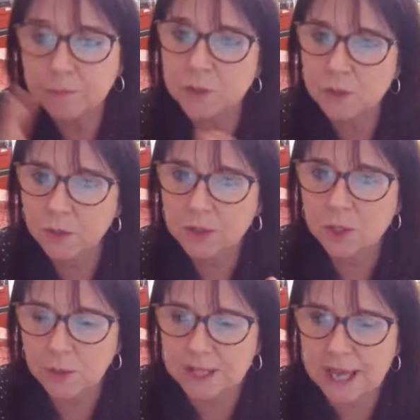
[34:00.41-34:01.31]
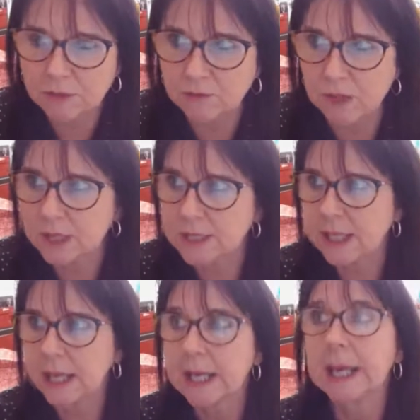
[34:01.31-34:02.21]
doing the adverts.
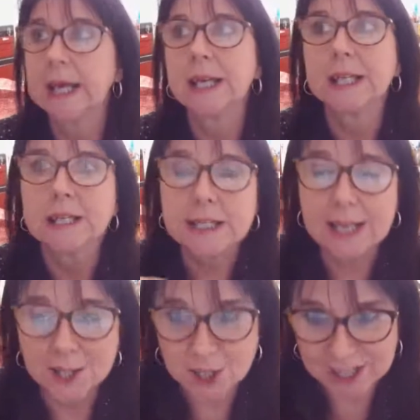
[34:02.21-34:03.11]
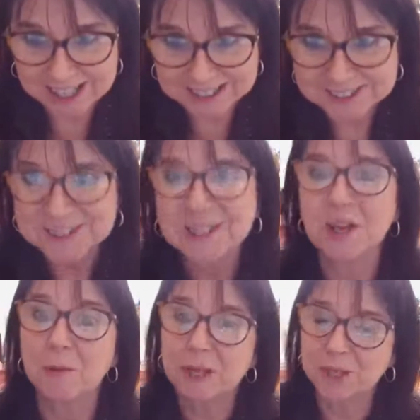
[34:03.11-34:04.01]
Scheduling,
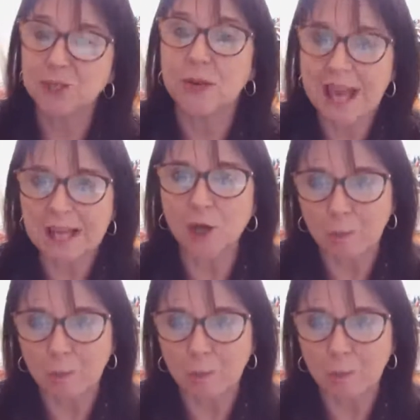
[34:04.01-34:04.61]
because you cannot